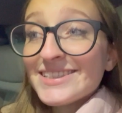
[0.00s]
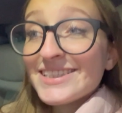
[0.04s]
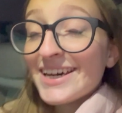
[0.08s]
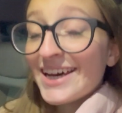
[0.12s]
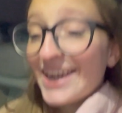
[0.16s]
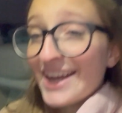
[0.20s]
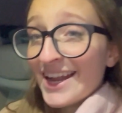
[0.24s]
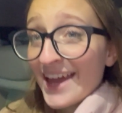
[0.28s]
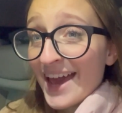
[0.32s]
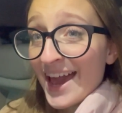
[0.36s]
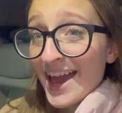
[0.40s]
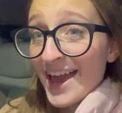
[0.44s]

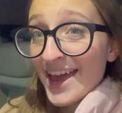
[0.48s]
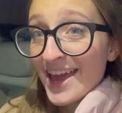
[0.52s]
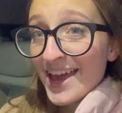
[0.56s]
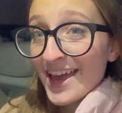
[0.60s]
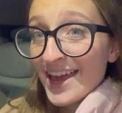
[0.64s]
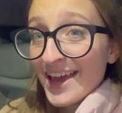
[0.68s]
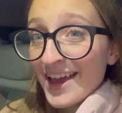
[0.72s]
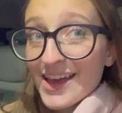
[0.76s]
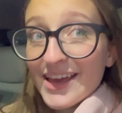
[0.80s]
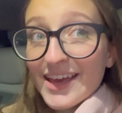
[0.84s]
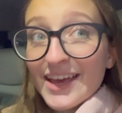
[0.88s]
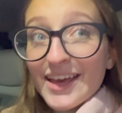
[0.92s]

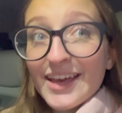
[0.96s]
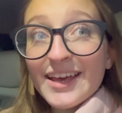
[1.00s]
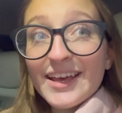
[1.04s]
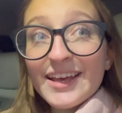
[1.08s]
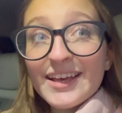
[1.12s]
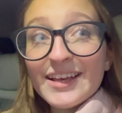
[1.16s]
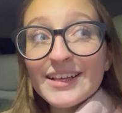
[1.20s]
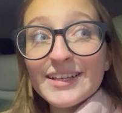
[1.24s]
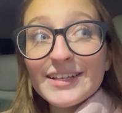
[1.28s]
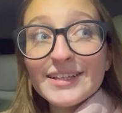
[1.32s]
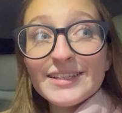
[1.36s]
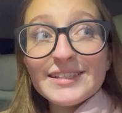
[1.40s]
Today
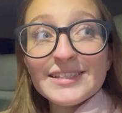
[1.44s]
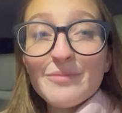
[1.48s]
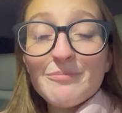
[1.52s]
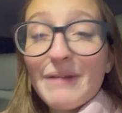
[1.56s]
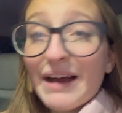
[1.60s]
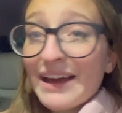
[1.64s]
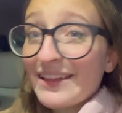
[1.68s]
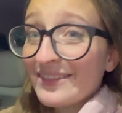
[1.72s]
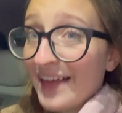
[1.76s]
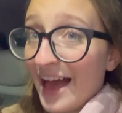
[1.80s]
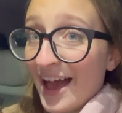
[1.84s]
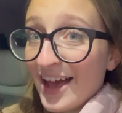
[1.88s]
is
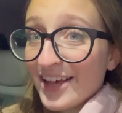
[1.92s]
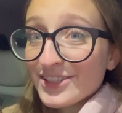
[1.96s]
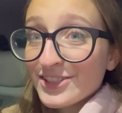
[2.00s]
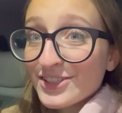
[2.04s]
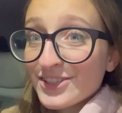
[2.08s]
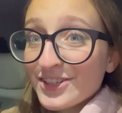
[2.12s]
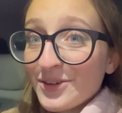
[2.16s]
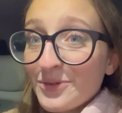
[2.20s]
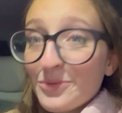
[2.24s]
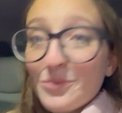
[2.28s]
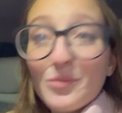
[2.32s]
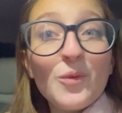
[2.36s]
my
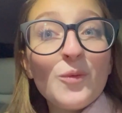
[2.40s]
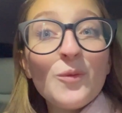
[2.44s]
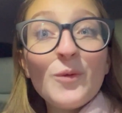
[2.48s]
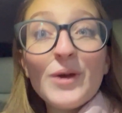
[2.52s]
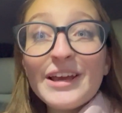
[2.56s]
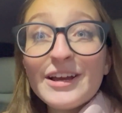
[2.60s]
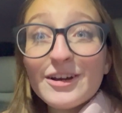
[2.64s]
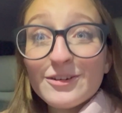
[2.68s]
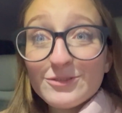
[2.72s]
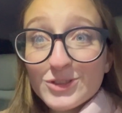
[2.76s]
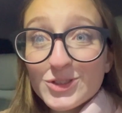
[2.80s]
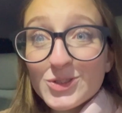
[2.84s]
last
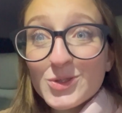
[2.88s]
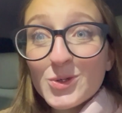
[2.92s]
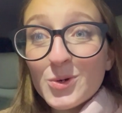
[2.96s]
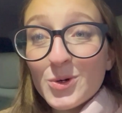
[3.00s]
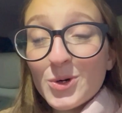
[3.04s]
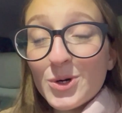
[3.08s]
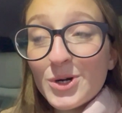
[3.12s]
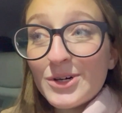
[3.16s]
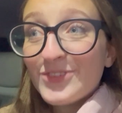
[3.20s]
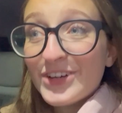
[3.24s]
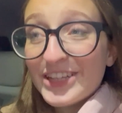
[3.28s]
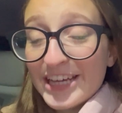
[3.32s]
week of
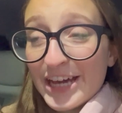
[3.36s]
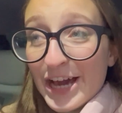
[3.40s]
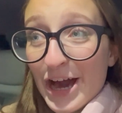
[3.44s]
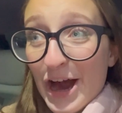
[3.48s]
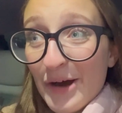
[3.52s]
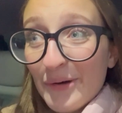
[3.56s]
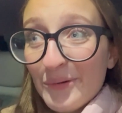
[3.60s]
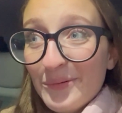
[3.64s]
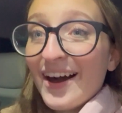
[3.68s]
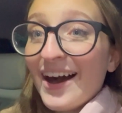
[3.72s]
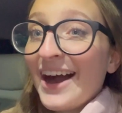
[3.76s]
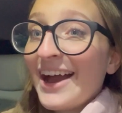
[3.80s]
school
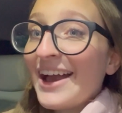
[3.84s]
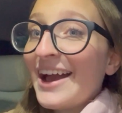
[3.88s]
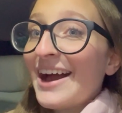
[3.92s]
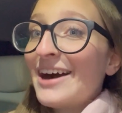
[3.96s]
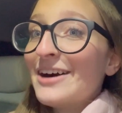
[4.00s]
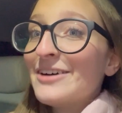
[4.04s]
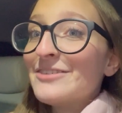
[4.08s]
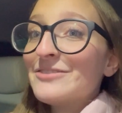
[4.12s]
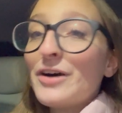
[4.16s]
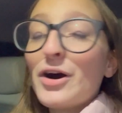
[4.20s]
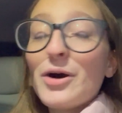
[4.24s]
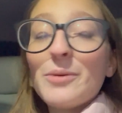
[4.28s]
video. I
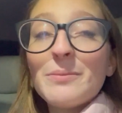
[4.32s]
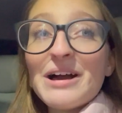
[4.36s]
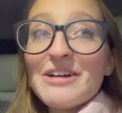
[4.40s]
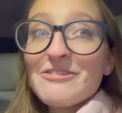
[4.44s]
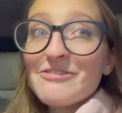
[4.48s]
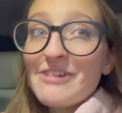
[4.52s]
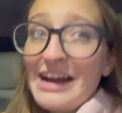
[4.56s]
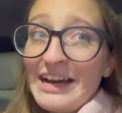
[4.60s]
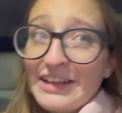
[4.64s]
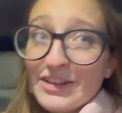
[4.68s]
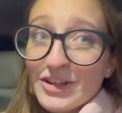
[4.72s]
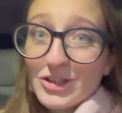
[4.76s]
have all my
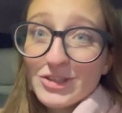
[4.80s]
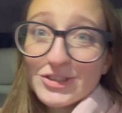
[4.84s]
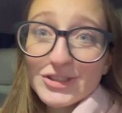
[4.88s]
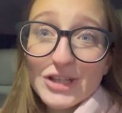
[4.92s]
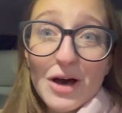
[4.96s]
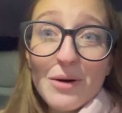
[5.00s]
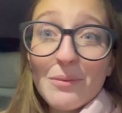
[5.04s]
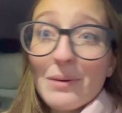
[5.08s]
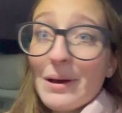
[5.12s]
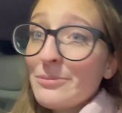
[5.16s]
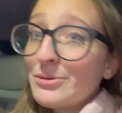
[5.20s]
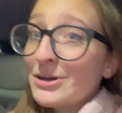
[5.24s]
finals,
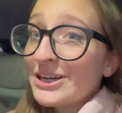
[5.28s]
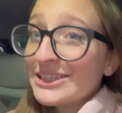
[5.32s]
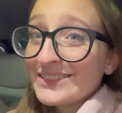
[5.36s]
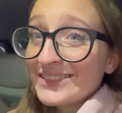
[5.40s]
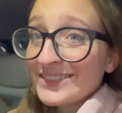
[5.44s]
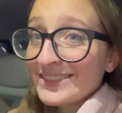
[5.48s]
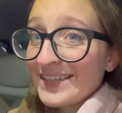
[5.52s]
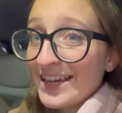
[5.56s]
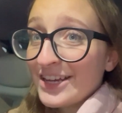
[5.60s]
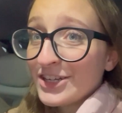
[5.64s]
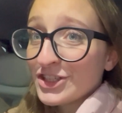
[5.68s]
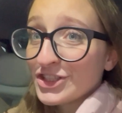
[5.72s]
all my
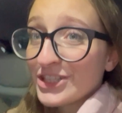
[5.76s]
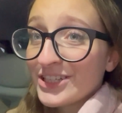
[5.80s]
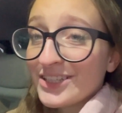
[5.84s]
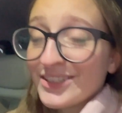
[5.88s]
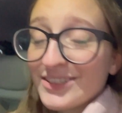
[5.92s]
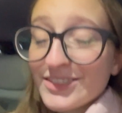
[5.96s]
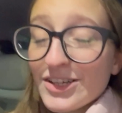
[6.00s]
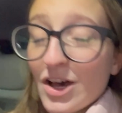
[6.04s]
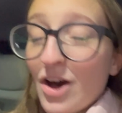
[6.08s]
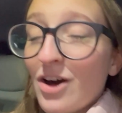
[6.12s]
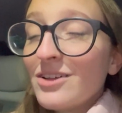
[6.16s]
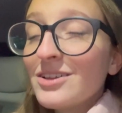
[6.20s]

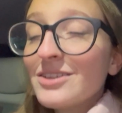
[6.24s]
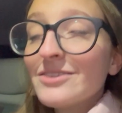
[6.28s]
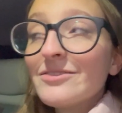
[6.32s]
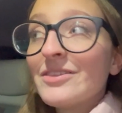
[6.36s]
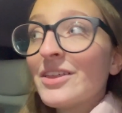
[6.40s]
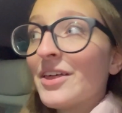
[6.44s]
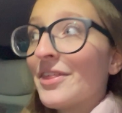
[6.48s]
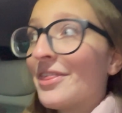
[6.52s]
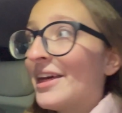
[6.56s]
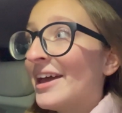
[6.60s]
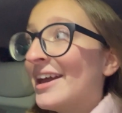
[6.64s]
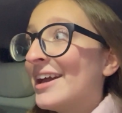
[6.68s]
presentations, all of
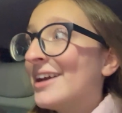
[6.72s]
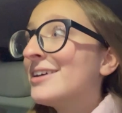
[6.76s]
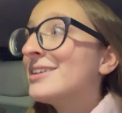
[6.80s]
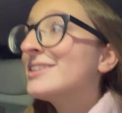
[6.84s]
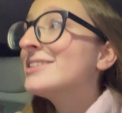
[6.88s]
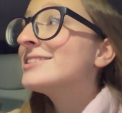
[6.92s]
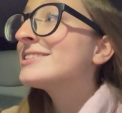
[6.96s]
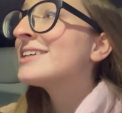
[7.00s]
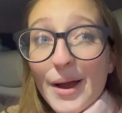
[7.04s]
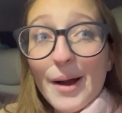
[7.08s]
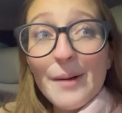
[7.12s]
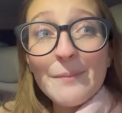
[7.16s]
the
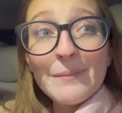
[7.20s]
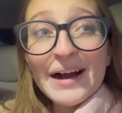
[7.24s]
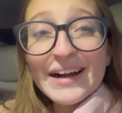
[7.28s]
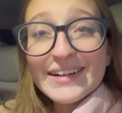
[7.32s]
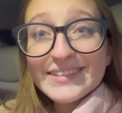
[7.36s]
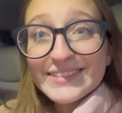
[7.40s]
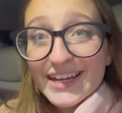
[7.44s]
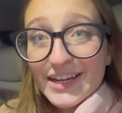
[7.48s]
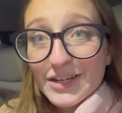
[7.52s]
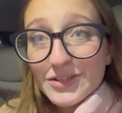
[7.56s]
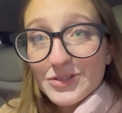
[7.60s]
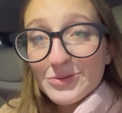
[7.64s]
things. Come back
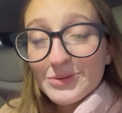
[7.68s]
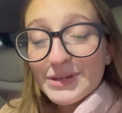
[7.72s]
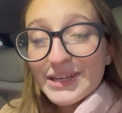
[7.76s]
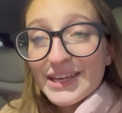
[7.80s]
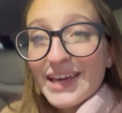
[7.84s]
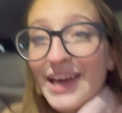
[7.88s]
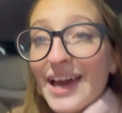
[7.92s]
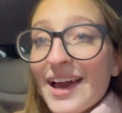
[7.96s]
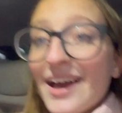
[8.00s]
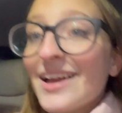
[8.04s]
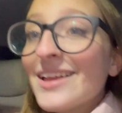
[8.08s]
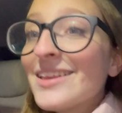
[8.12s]
next
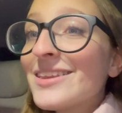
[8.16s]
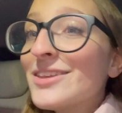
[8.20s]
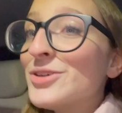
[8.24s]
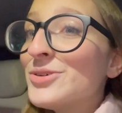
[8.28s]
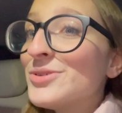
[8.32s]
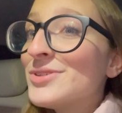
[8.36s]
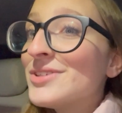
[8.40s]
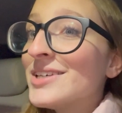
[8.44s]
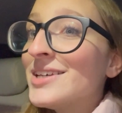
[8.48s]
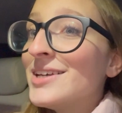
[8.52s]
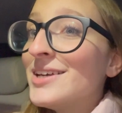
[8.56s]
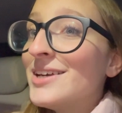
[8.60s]
week to
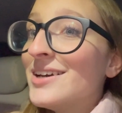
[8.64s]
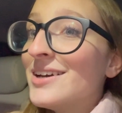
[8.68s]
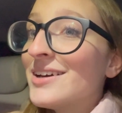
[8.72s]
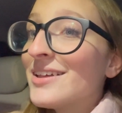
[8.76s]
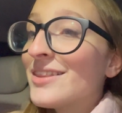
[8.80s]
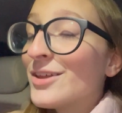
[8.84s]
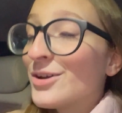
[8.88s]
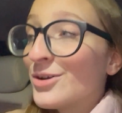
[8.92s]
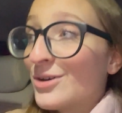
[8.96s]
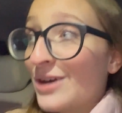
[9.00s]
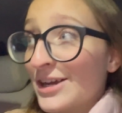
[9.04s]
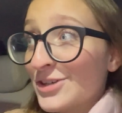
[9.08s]
see
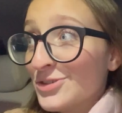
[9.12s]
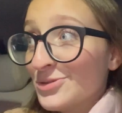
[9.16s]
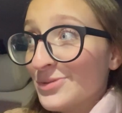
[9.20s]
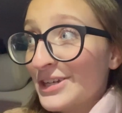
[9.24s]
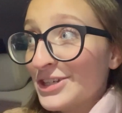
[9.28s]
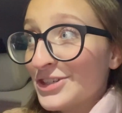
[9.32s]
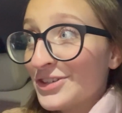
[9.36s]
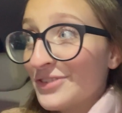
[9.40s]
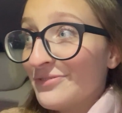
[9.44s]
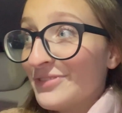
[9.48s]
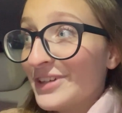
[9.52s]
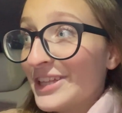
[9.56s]
the
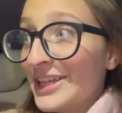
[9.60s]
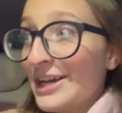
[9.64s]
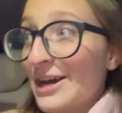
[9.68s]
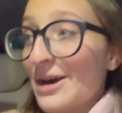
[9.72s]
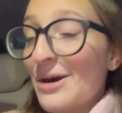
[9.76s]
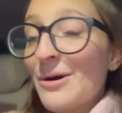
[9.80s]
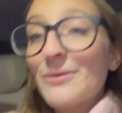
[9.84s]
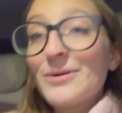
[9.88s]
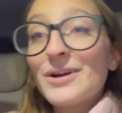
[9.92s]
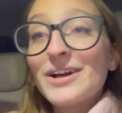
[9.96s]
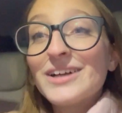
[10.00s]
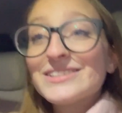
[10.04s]
graduation
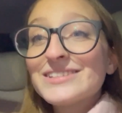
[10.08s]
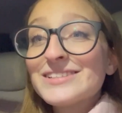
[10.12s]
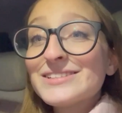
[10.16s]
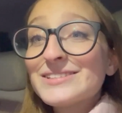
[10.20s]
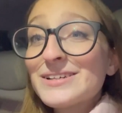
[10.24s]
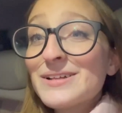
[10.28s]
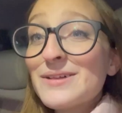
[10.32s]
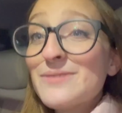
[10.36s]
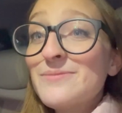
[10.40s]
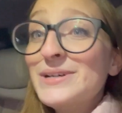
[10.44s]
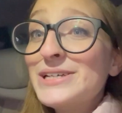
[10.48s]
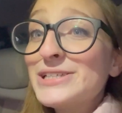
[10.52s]
video because it's
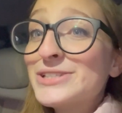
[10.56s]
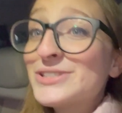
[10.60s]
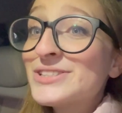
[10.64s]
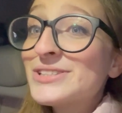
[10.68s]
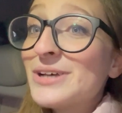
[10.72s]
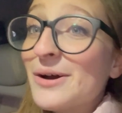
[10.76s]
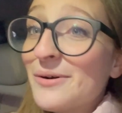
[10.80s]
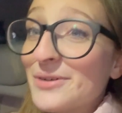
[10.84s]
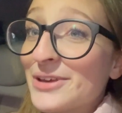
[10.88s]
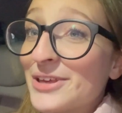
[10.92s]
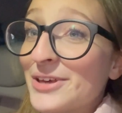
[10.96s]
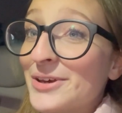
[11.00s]
gonna be
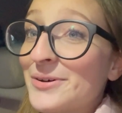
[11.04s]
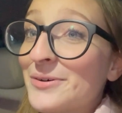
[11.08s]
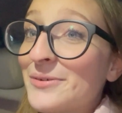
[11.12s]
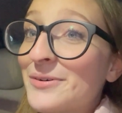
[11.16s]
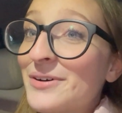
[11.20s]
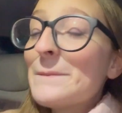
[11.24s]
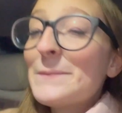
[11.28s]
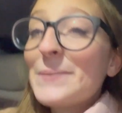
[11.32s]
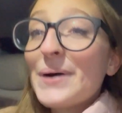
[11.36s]
so cute.